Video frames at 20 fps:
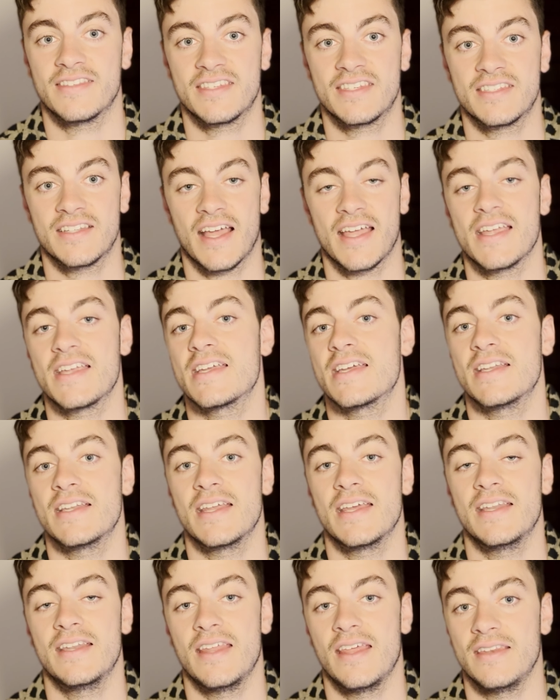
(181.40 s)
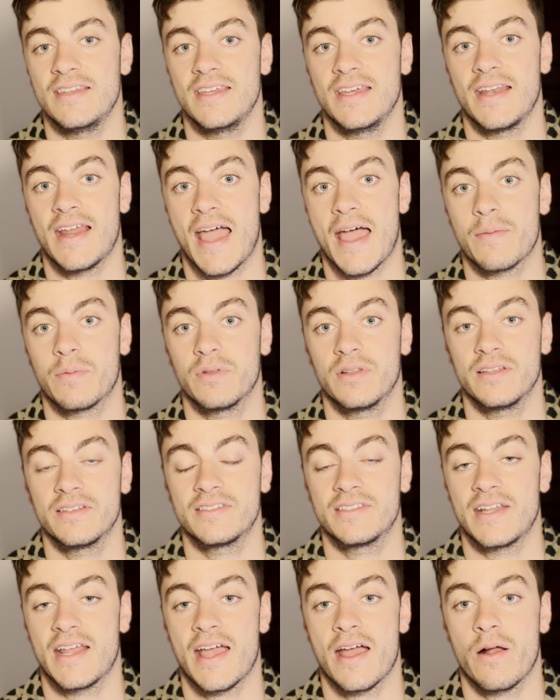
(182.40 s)
Steichen in
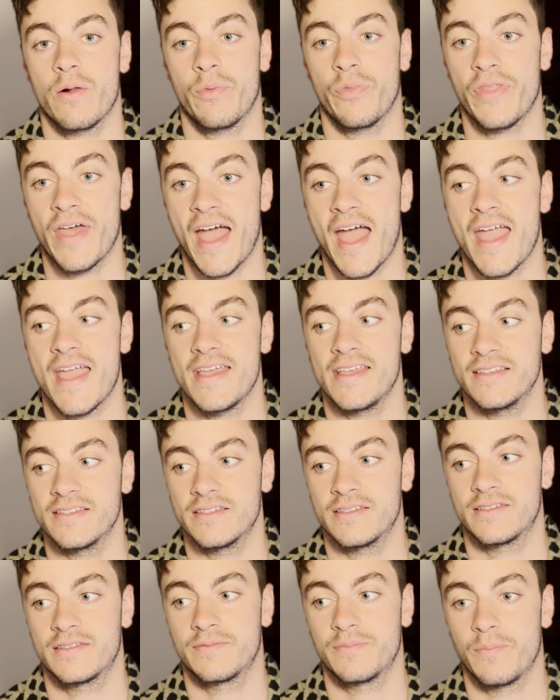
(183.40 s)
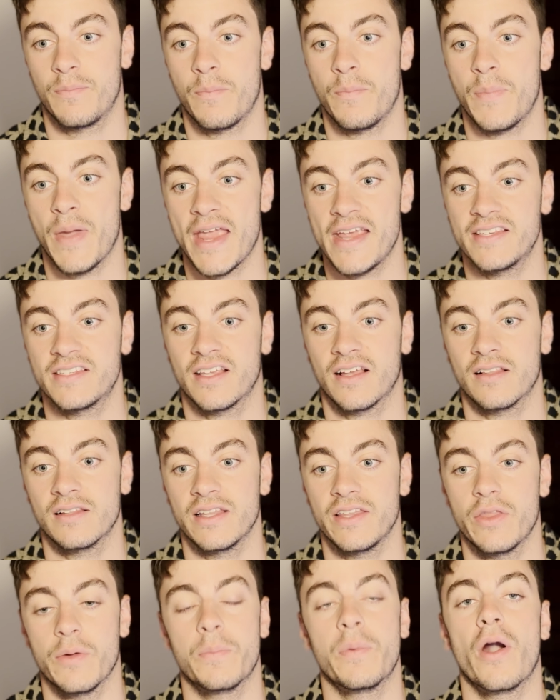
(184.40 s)
Indianapolis now, that is
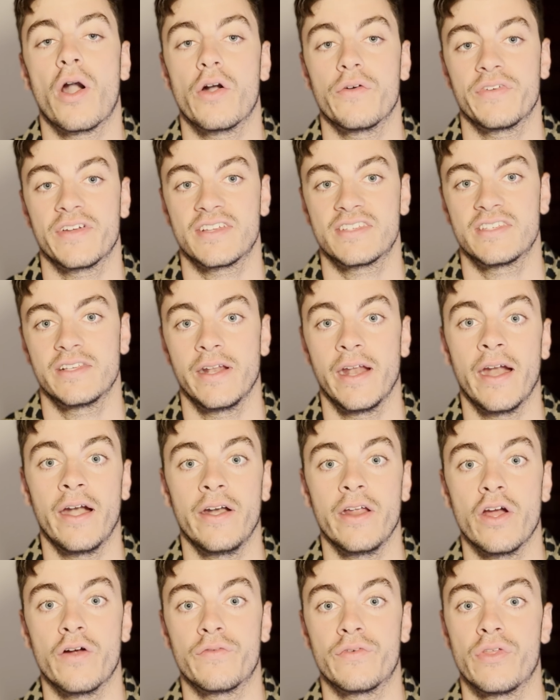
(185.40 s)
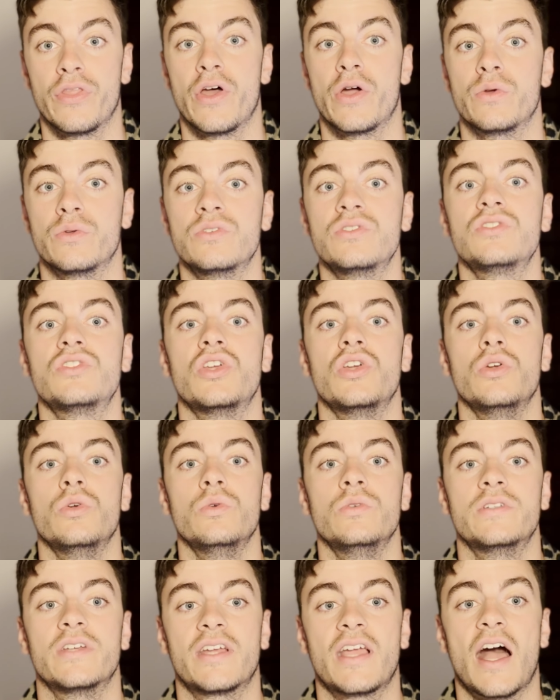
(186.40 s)
basically the perfect scenario for those
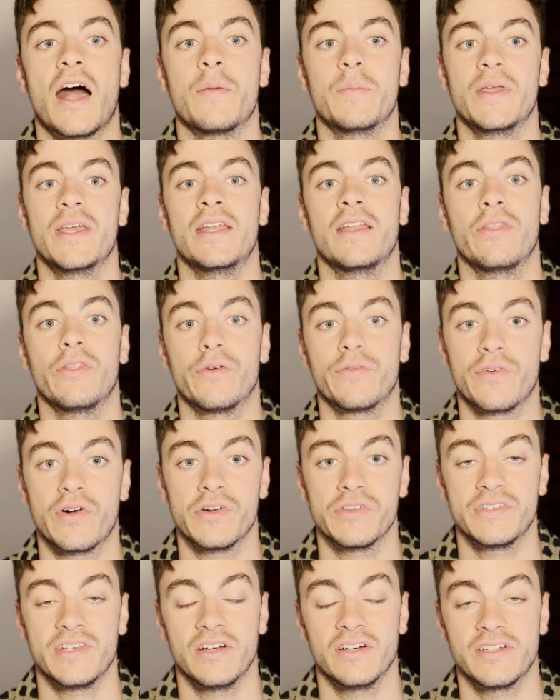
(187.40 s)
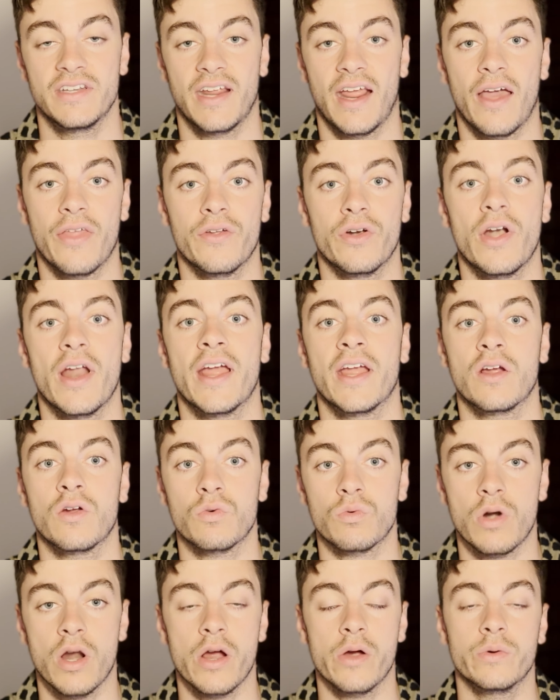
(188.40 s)
two to come in their first year together and
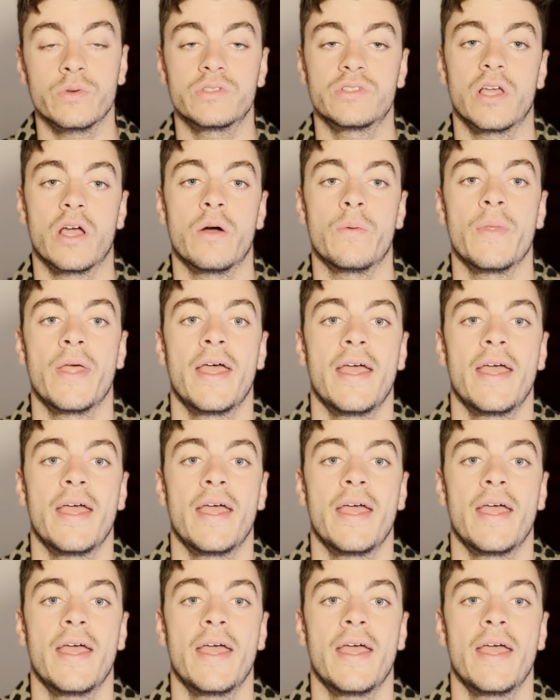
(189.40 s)
grow. So